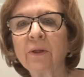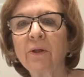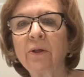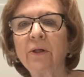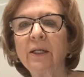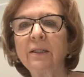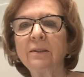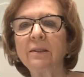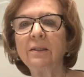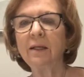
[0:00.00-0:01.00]
All right,
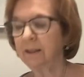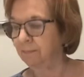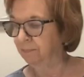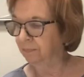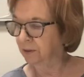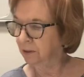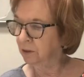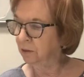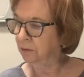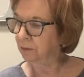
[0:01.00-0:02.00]
see that?
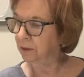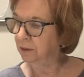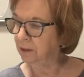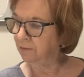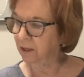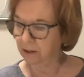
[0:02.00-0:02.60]
So I'm gonna see if I